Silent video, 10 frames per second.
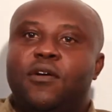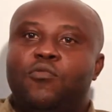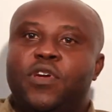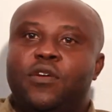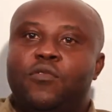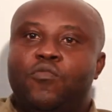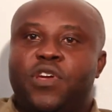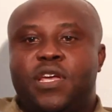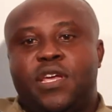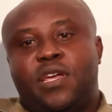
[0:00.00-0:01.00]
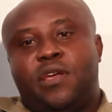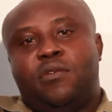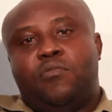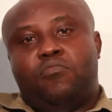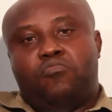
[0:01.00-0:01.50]

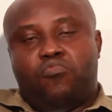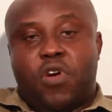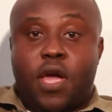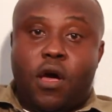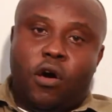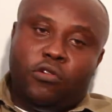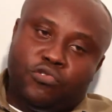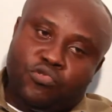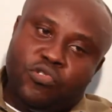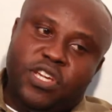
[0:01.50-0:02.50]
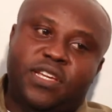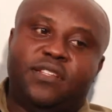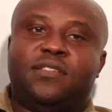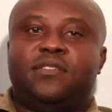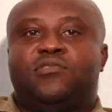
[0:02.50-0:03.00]
We were onto
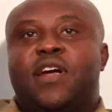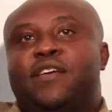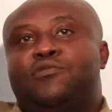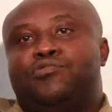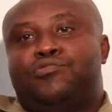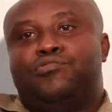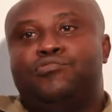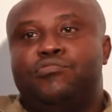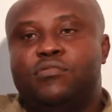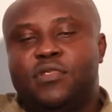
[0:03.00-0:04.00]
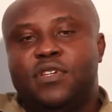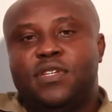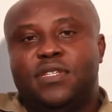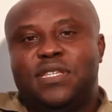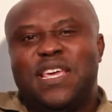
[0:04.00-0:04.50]
it, trying to
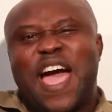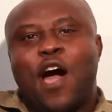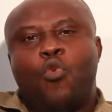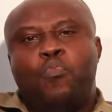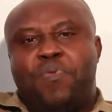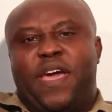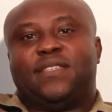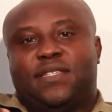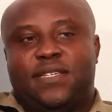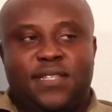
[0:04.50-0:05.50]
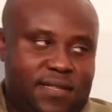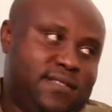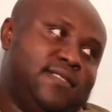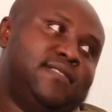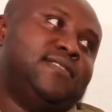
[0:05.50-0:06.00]
see how best
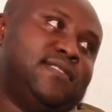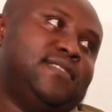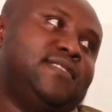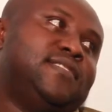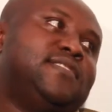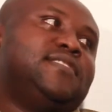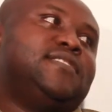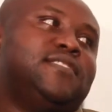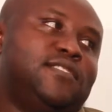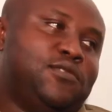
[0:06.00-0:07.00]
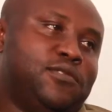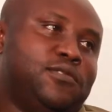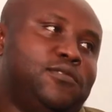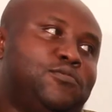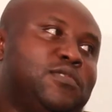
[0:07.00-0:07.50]

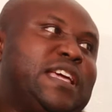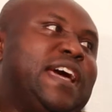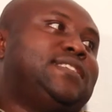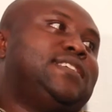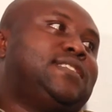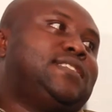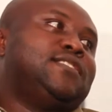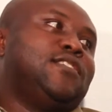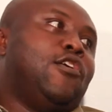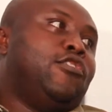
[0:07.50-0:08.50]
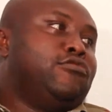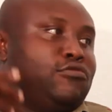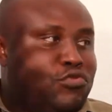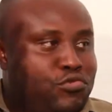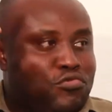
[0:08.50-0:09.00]
to get it
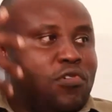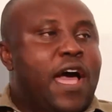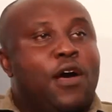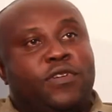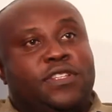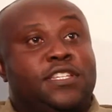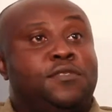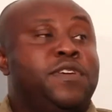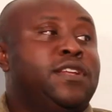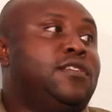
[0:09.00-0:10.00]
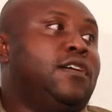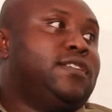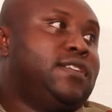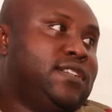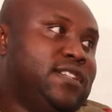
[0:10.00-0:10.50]
onto how it is being
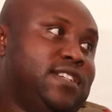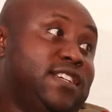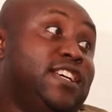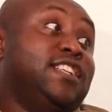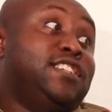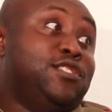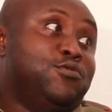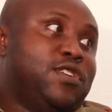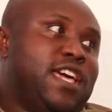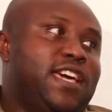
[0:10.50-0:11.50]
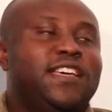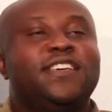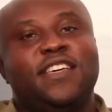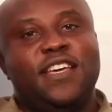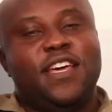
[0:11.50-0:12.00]
done in the UK,
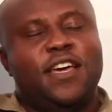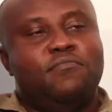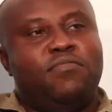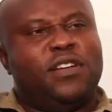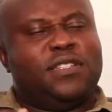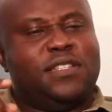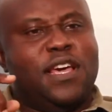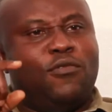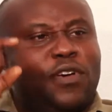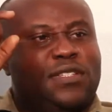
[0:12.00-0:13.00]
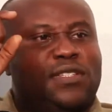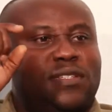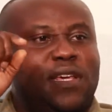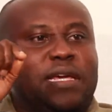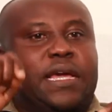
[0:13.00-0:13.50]
but there
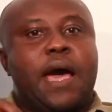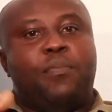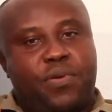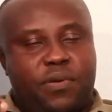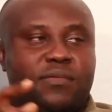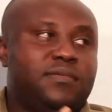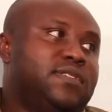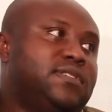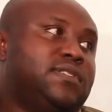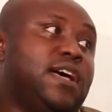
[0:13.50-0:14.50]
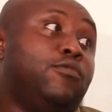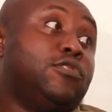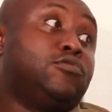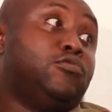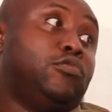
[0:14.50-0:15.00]
was a gap that
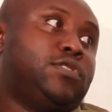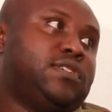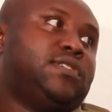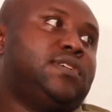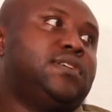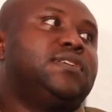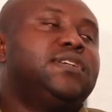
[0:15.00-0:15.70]
was noticed.